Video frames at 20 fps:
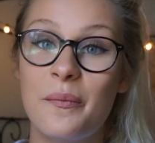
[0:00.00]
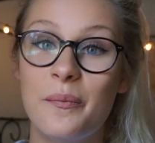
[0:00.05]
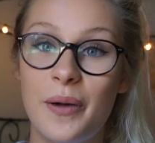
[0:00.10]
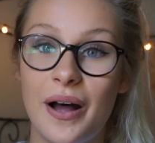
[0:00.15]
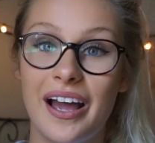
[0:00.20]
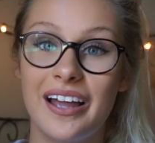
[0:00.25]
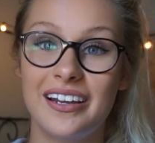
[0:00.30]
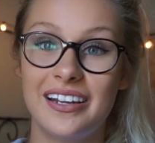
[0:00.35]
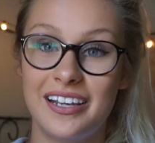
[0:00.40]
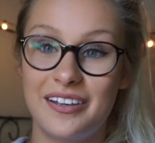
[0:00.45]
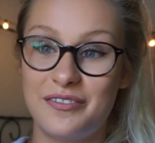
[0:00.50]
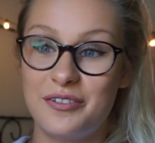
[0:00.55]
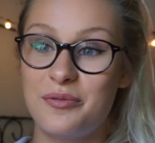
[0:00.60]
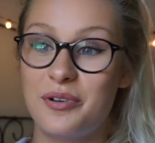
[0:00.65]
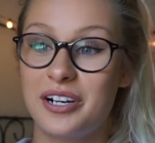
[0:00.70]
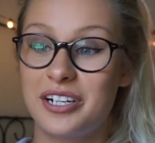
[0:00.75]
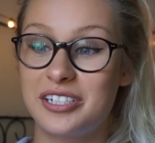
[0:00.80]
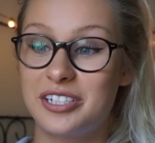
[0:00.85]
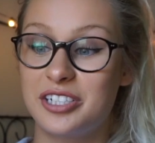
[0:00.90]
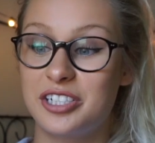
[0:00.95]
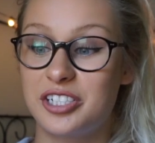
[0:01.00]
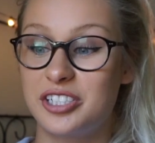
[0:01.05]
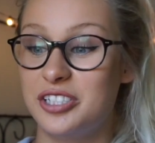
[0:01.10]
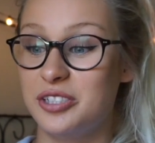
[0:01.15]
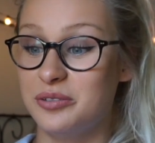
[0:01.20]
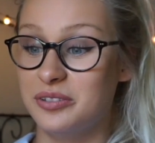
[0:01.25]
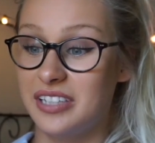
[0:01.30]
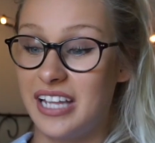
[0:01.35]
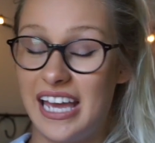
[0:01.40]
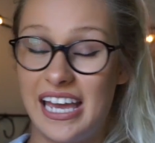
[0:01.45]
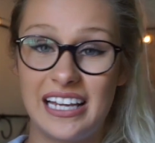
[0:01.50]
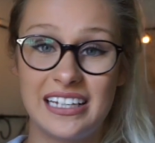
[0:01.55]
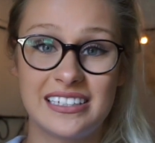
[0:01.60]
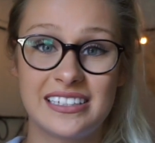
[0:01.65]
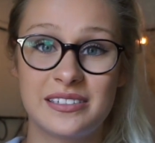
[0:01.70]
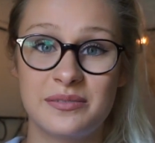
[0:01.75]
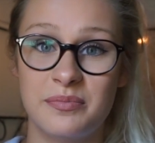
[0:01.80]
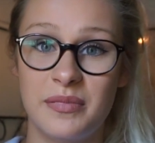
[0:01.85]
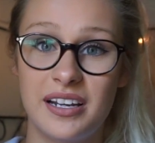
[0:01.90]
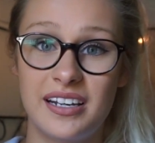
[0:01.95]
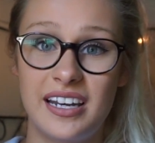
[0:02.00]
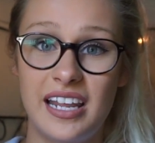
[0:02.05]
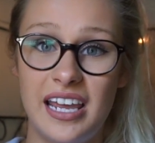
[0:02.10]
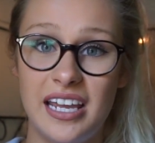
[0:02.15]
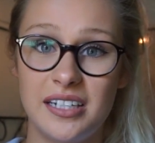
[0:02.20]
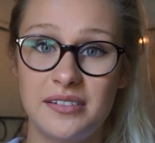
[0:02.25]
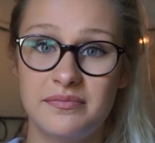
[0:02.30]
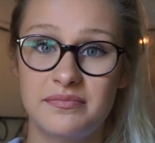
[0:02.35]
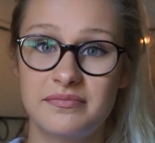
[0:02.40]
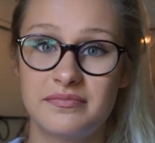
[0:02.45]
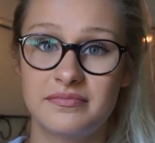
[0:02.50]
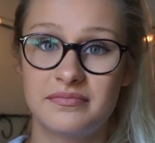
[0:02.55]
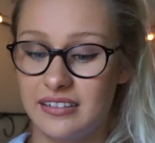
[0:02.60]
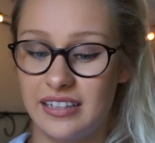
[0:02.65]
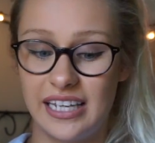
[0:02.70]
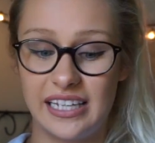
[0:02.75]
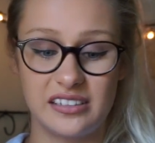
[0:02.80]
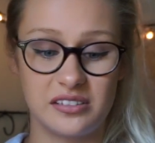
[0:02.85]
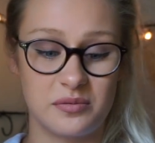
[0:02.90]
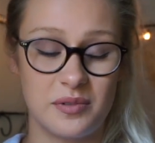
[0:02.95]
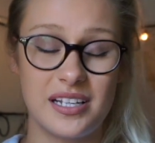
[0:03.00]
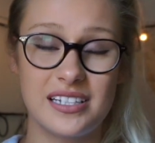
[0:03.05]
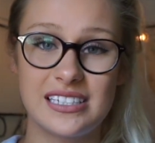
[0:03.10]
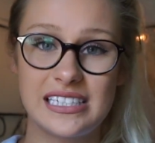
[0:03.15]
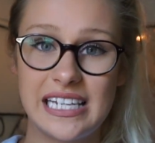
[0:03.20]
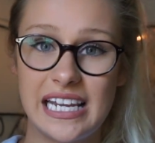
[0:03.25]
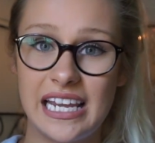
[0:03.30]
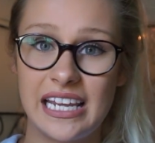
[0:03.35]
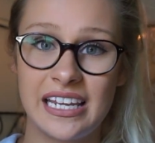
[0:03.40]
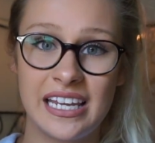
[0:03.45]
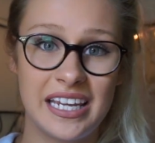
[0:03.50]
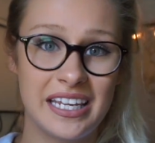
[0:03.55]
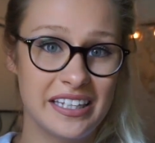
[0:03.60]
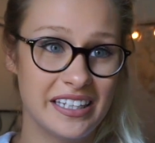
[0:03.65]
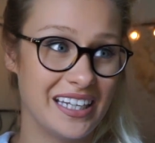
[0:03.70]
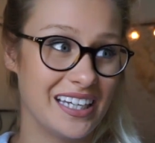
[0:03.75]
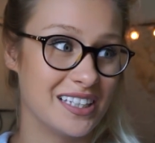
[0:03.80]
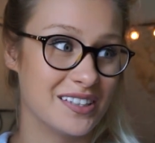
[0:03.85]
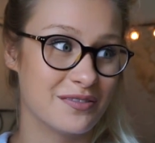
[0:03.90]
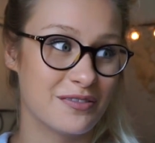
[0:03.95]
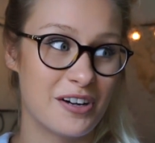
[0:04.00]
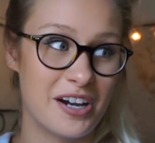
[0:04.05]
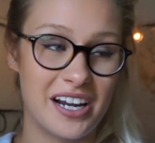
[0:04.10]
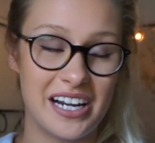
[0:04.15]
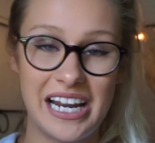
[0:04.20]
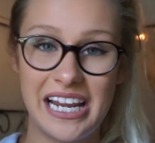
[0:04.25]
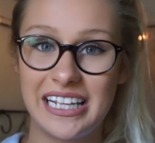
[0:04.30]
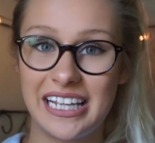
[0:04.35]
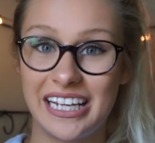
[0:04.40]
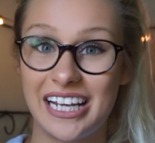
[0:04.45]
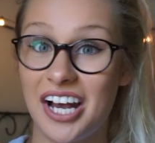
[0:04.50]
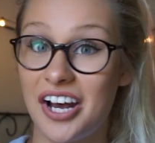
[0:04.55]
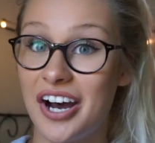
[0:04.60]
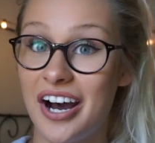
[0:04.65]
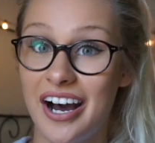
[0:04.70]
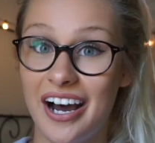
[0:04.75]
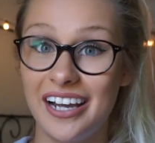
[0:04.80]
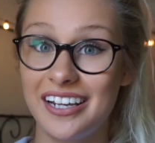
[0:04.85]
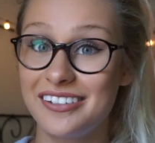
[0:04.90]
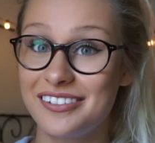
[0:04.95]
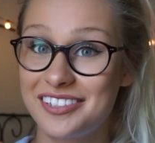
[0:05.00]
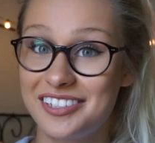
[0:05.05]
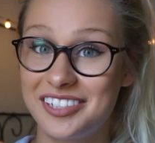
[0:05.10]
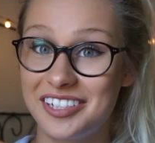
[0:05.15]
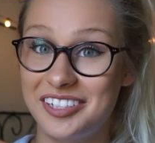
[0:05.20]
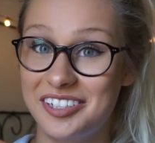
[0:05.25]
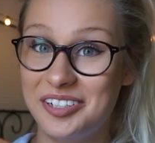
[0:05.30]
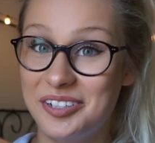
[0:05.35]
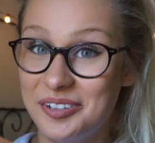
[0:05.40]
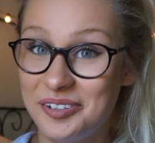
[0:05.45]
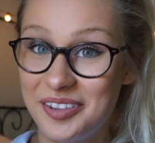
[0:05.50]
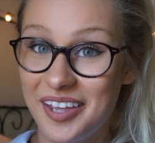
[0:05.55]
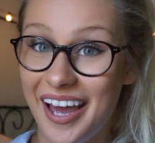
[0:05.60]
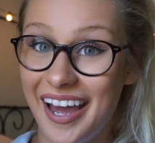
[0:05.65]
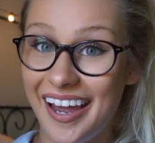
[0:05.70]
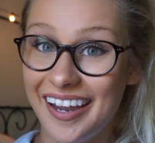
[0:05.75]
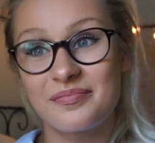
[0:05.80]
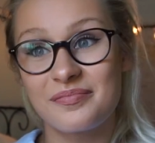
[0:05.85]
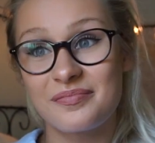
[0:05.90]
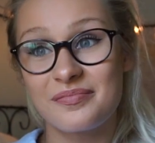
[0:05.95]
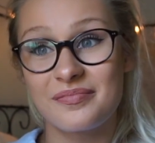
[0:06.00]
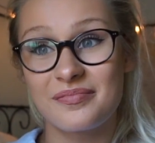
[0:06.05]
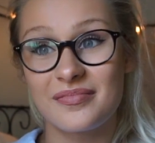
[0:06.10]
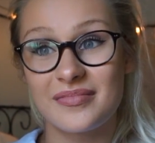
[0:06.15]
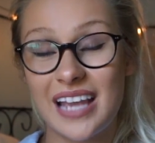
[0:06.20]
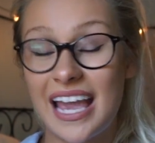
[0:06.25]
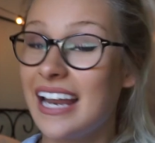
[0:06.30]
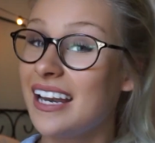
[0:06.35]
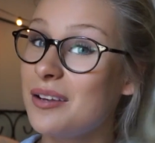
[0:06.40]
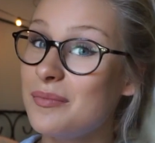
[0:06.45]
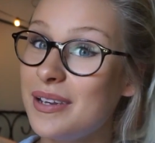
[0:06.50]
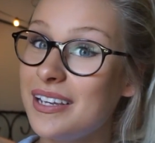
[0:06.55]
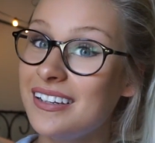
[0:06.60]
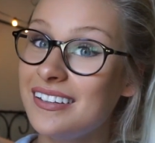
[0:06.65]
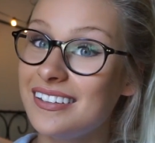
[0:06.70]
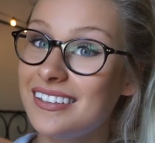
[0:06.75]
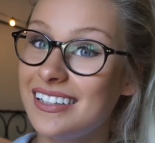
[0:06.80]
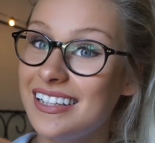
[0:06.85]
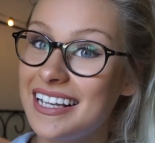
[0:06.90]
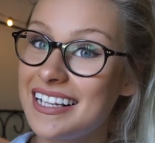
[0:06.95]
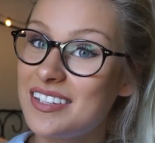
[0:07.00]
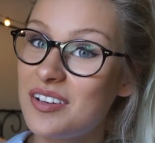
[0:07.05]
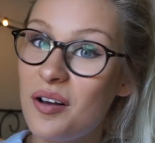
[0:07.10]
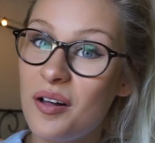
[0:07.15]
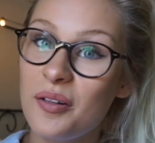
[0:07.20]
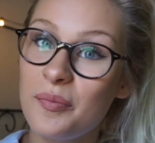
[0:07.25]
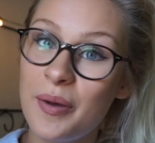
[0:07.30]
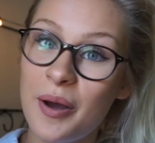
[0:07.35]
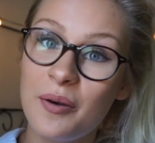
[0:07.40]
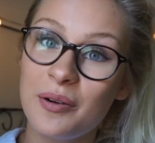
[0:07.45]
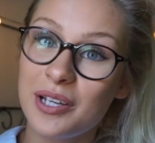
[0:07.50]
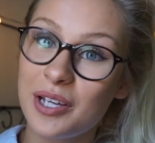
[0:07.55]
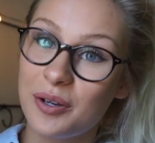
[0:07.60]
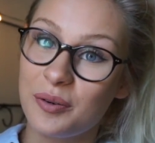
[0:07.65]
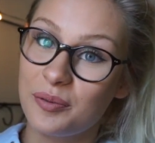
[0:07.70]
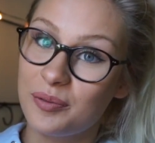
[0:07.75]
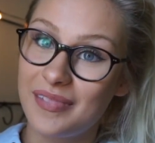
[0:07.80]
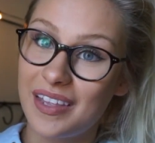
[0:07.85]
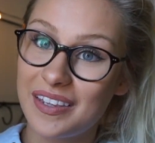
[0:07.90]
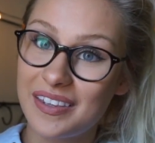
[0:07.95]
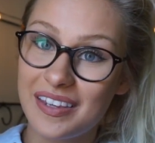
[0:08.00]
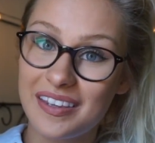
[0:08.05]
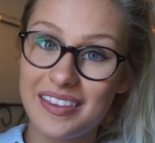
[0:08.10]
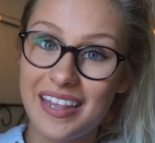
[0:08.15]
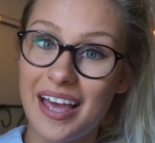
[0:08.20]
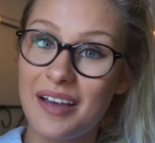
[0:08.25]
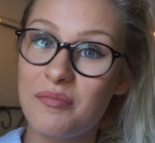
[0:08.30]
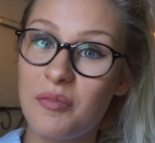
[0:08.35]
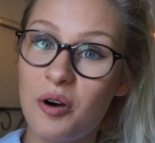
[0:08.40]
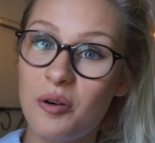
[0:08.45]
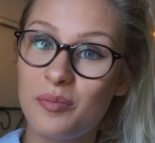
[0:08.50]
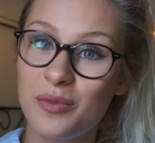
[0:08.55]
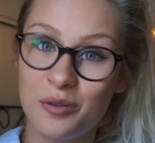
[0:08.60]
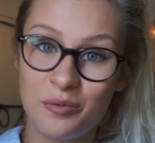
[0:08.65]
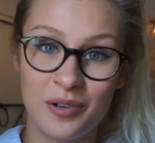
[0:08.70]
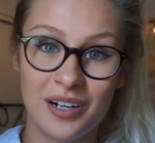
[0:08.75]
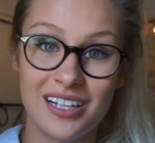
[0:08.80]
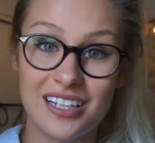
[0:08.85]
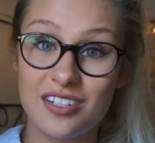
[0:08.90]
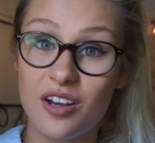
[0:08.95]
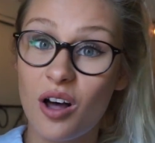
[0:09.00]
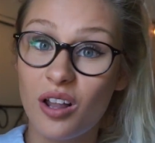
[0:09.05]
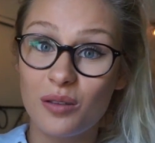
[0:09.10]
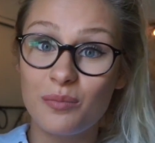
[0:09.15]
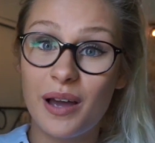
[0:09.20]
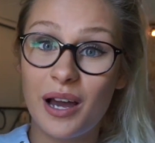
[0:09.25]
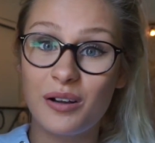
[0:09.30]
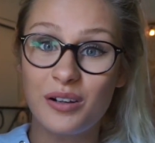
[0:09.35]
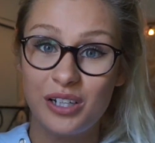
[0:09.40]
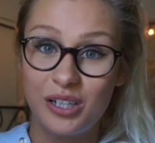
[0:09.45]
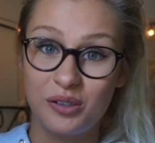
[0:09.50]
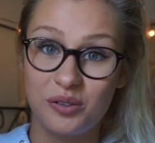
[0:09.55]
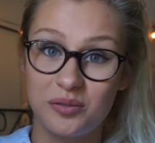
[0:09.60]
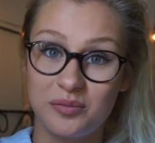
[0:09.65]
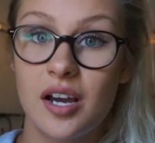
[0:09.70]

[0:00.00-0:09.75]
But if you wanted to just do legs Monday, legs Wednesday, legs Friday, like I used to do that. And I mean, it's all about you. This is that moment when it's all about you.